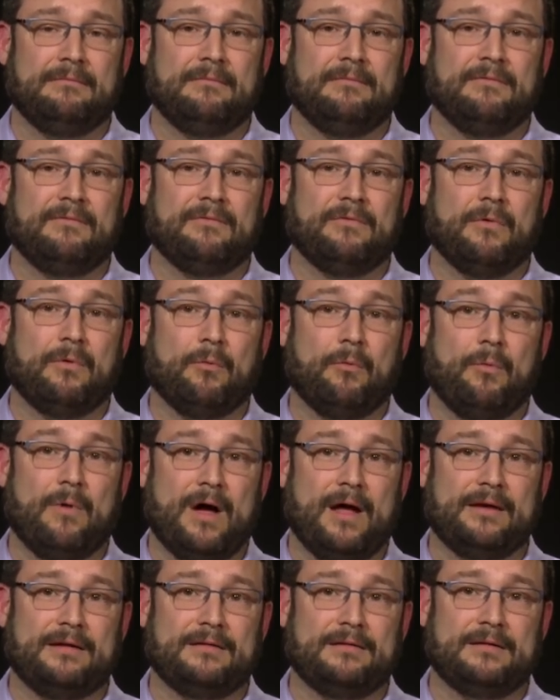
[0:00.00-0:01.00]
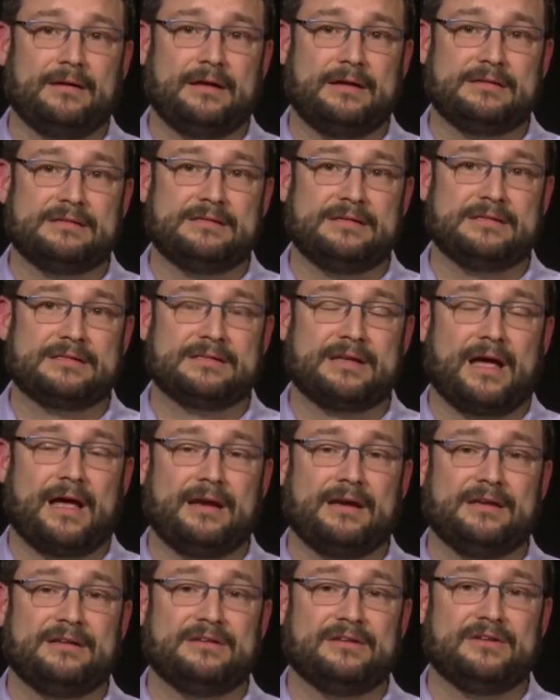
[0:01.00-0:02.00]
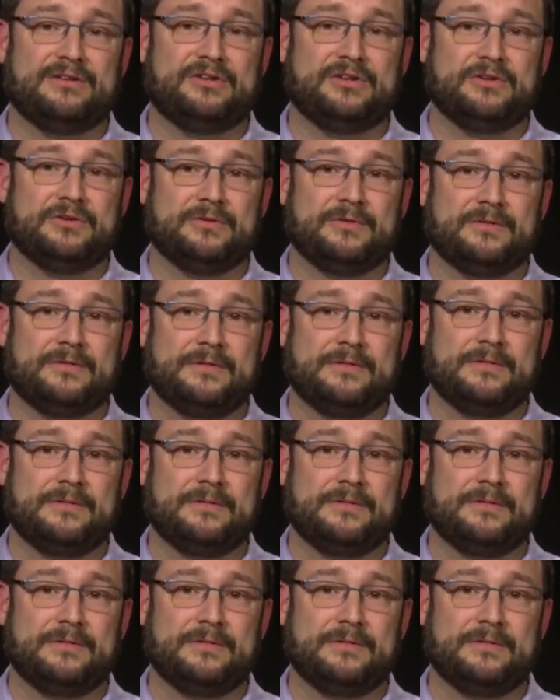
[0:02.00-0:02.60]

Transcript: for what he's decided to do.